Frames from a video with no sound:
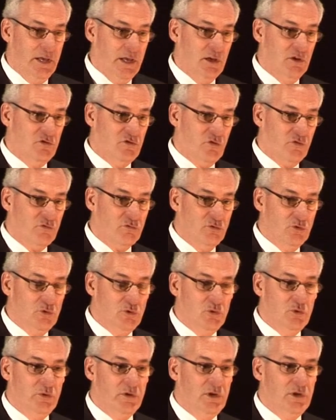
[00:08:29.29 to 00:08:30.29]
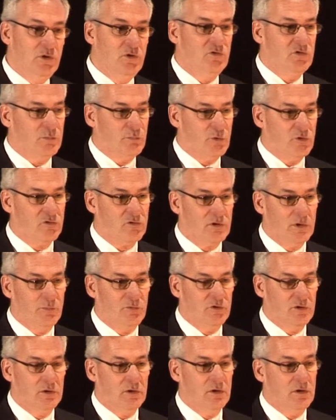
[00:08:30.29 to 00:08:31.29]
is through the use of
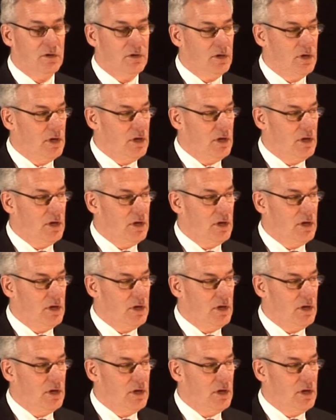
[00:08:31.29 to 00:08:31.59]
prescription